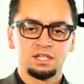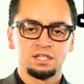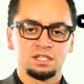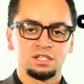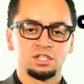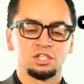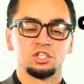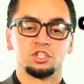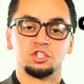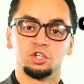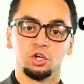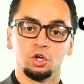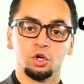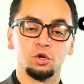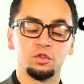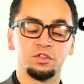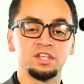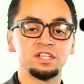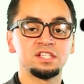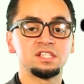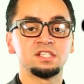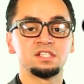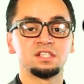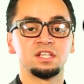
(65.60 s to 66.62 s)
So
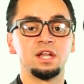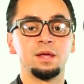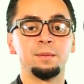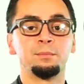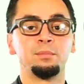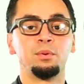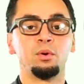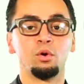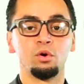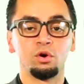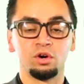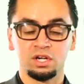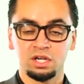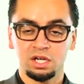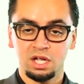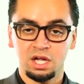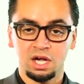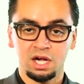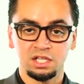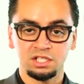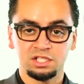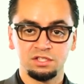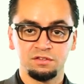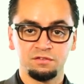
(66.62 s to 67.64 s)
this is an important
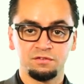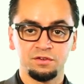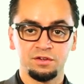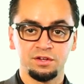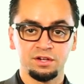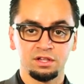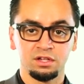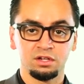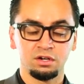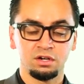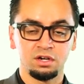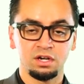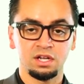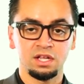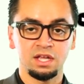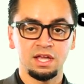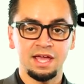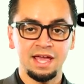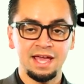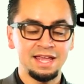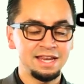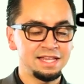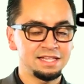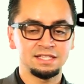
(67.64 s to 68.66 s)
kanji for you to learn
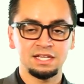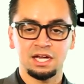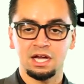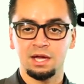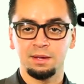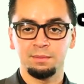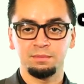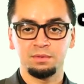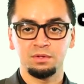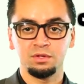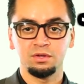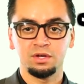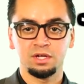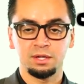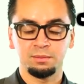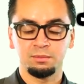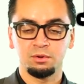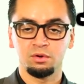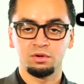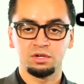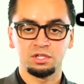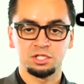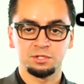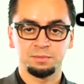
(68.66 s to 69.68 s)
anytime you end up
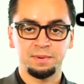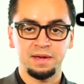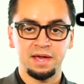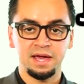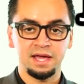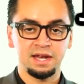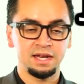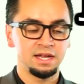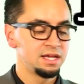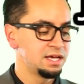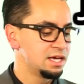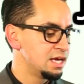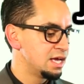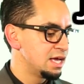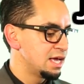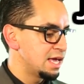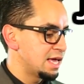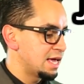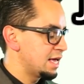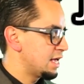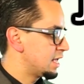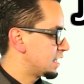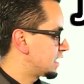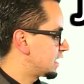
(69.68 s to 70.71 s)
going to Japan.
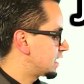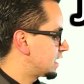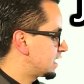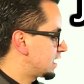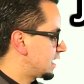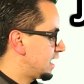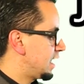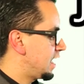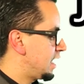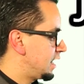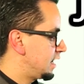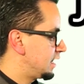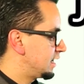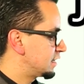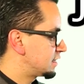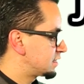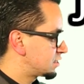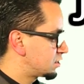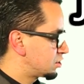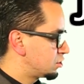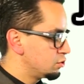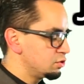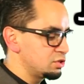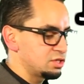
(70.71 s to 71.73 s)
And
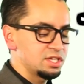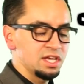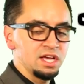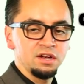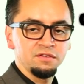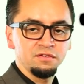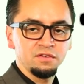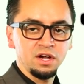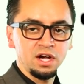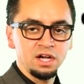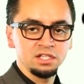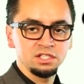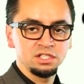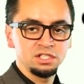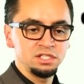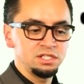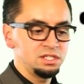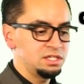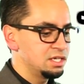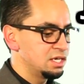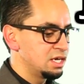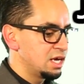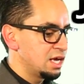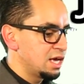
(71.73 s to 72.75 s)
it's two set of kanji.
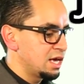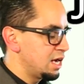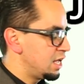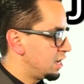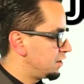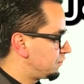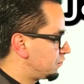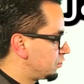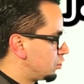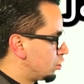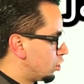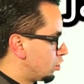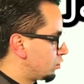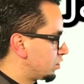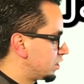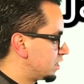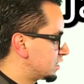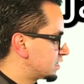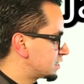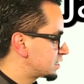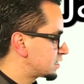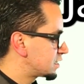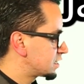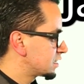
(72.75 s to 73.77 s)
And if you
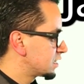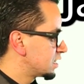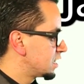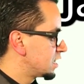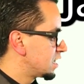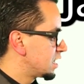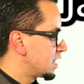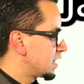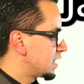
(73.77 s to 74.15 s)
notice,